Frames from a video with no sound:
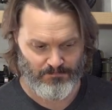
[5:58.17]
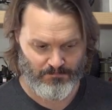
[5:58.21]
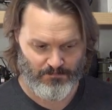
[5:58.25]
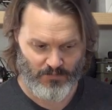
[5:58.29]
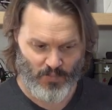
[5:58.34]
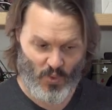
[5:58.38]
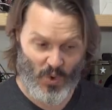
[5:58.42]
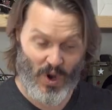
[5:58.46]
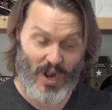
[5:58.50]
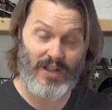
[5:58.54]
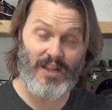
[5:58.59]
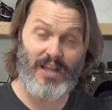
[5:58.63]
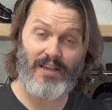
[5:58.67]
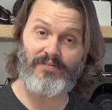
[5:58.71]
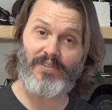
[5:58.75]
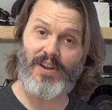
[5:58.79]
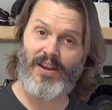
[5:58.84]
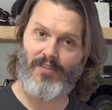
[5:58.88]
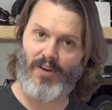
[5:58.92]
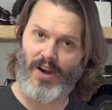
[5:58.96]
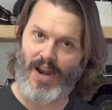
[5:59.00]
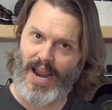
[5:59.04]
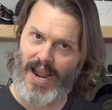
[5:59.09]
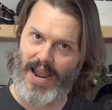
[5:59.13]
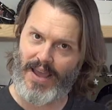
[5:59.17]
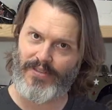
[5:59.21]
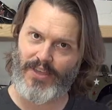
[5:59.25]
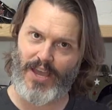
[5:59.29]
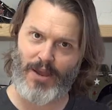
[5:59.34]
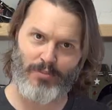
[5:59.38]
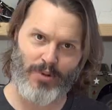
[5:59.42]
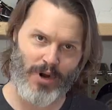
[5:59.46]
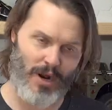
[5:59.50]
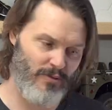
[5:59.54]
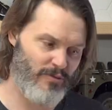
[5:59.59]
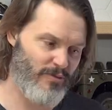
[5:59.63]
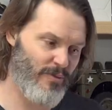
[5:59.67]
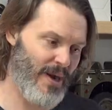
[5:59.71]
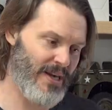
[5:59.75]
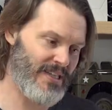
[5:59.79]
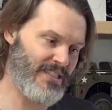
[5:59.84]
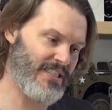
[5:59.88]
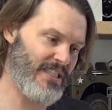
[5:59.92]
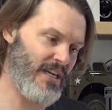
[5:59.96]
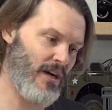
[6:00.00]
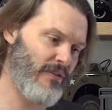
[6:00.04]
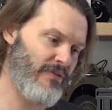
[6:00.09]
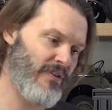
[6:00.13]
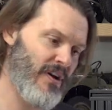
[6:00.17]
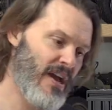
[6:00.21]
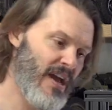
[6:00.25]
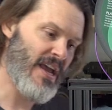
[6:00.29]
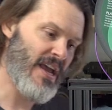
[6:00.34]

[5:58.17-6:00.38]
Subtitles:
while I've never had that problem myself,